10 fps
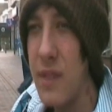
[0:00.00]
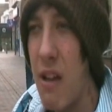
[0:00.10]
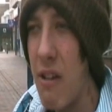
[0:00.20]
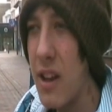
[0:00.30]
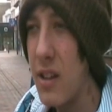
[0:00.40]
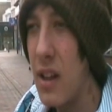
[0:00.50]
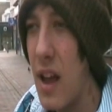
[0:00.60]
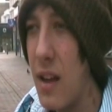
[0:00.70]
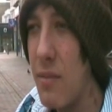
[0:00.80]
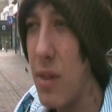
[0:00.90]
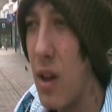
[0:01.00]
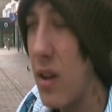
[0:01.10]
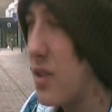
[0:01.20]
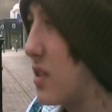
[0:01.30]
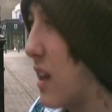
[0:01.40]
I reckon that
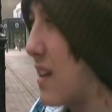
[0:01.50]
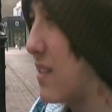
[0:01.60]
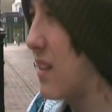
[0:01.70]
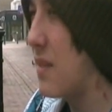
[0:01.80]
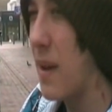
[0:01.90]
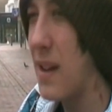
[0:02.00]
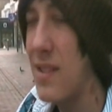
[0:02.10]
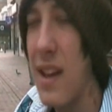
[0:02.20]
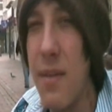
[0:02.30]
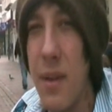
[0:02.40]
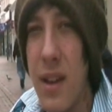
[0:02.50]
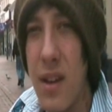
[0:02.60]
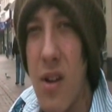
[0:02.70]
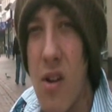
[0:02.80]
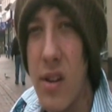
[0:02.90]
employers should like see past that a bit, you
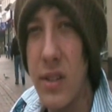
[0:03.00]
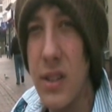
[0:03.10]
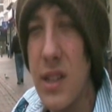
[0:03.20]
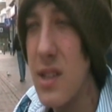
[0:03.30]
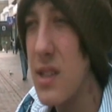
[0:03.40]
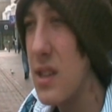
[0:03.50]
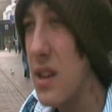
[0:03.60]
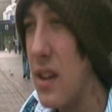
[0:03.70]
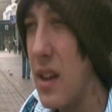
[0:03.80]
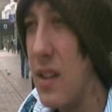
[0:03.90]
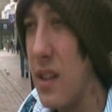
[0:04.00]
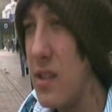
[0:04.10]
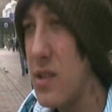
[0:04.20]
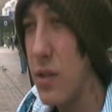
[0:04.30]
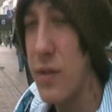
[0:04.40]
know, because in
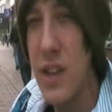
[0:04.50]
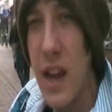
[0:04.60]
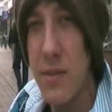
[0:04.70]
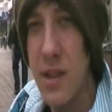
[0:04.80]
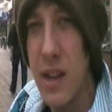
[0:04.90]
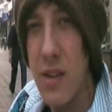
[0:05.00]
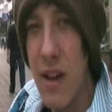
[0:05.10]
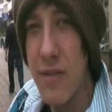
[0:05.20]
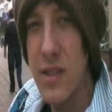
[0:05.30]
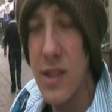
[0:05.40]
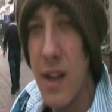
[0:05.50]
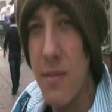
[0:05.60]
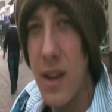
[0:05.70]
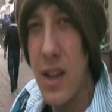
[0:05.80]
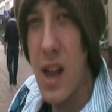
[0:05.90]
these tough times you need grafters like
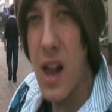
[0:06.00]
me.